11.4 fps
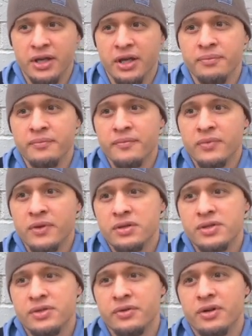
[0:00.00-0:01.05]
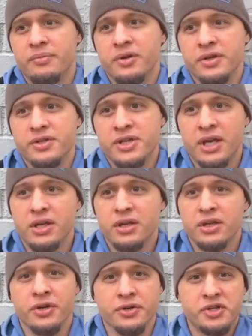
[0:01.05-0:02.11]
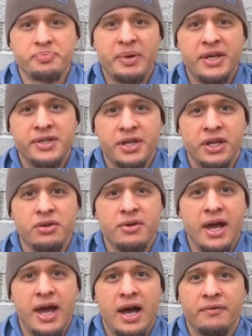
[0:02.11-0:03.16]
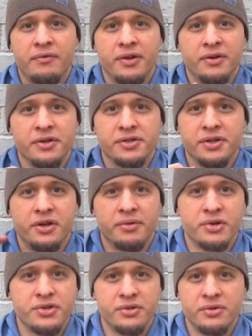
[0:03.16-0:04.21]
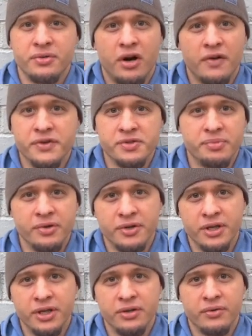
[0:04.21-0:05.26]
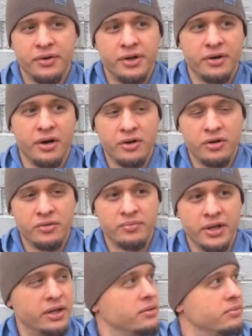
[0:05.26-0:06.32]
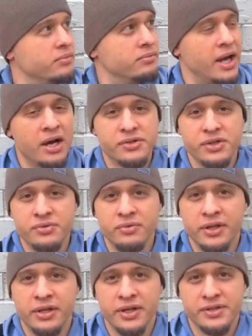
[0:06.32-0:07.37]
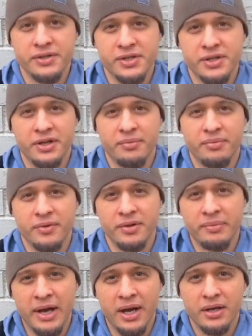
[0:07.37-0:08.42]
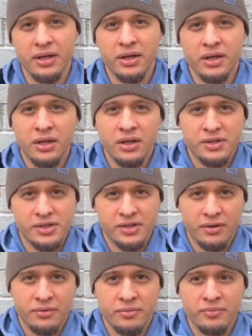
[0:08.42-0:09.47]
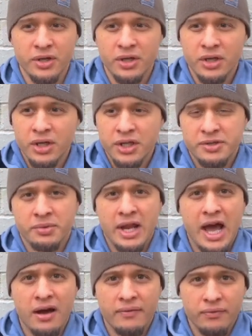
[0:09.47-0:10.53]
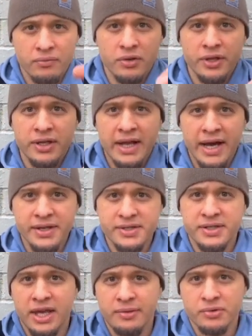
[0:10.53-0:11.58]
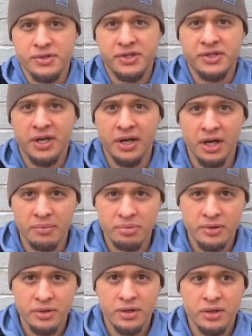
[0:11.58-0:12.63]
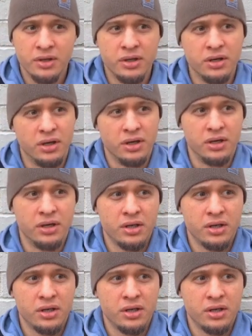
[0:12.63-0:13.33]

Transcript: And so you're able to take your space that you have, whether it's a commercial office building or your home, like my house is really nicely set up, the back sunroom, so you would have really nice tables set up, uh,